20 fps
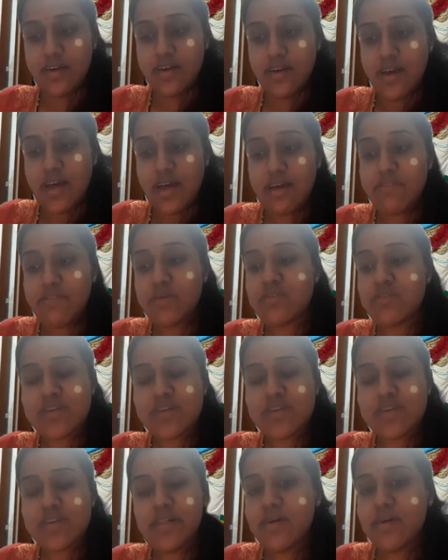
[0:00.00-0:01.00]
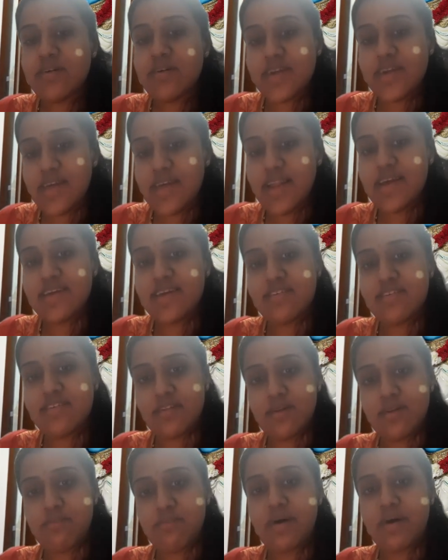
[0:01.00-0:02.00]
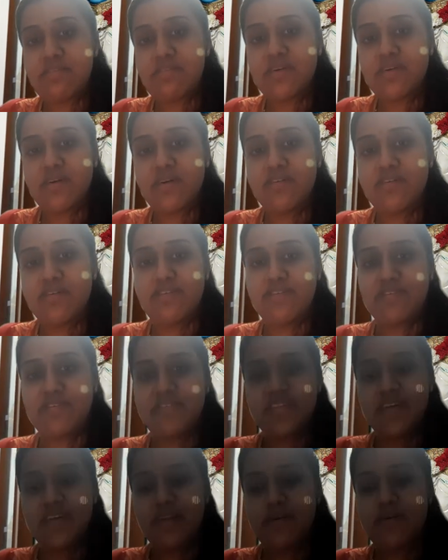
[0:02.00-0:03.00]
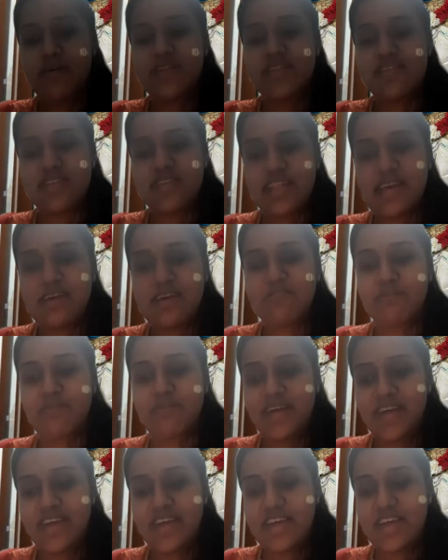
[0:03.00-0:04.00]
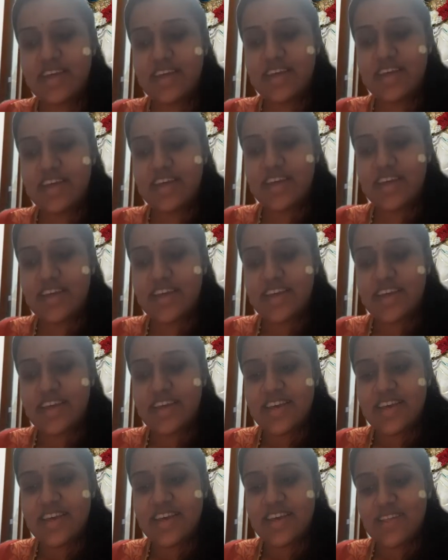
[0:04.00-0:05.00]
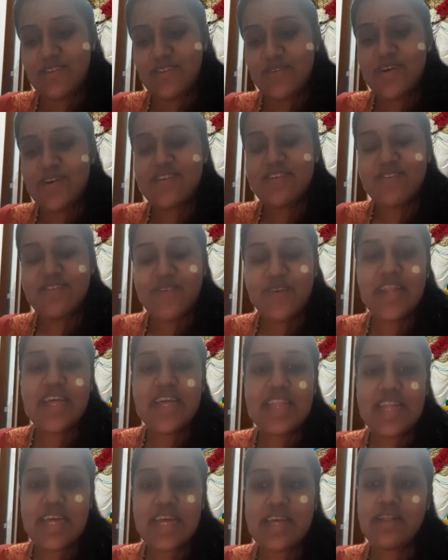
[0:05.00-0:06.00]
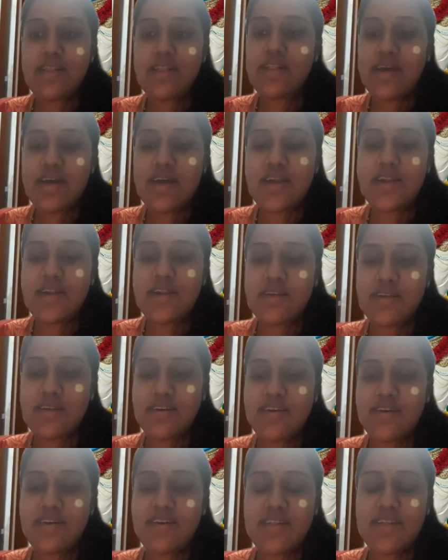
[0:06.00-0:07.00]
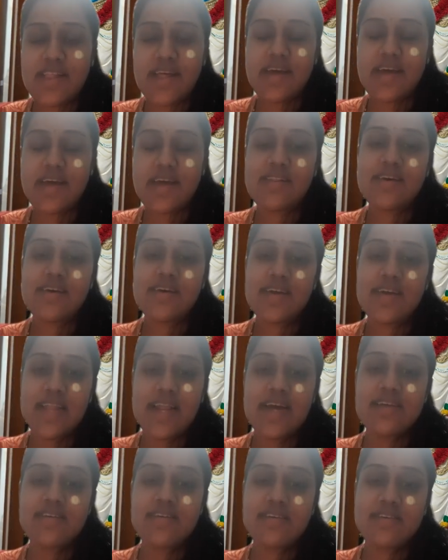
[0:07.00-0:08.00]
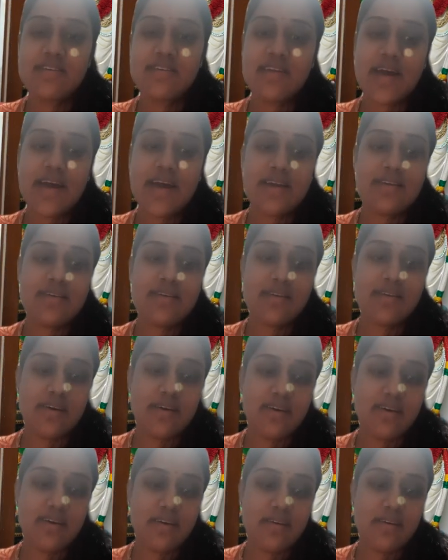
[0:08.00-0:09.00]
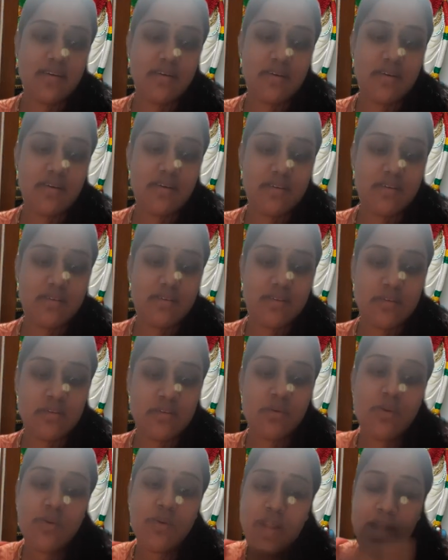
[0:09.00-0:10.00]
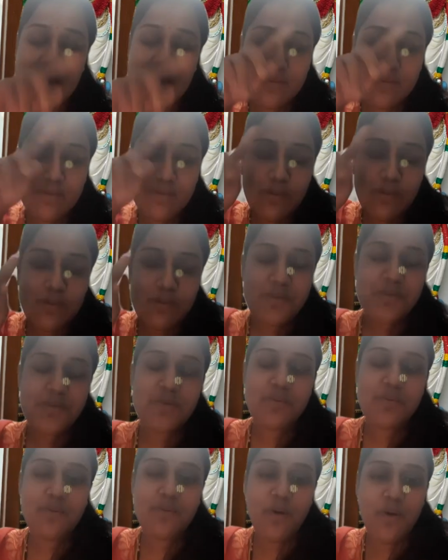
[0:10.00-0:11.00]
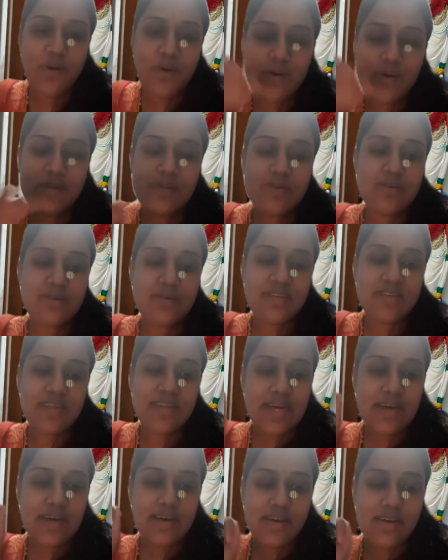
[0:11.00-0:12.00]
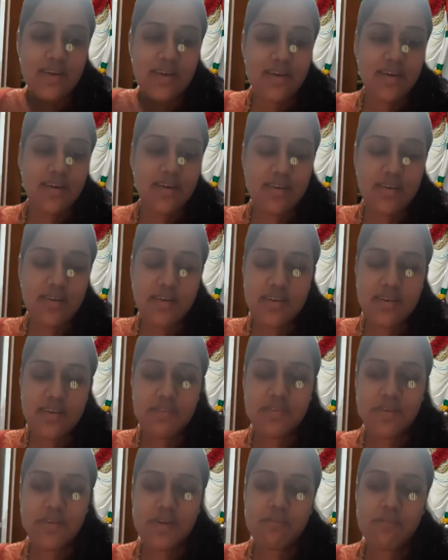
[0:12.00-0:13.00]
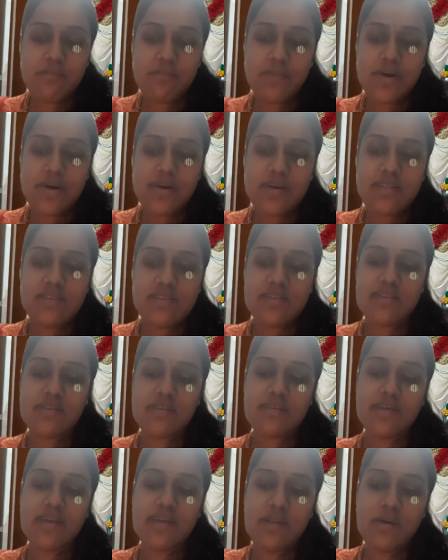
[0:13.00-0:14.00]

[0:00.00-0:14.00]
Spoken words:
Have you still not realized the power of the Lord's name? So it is only then that Narada realizes that the soul had to go through all those different births in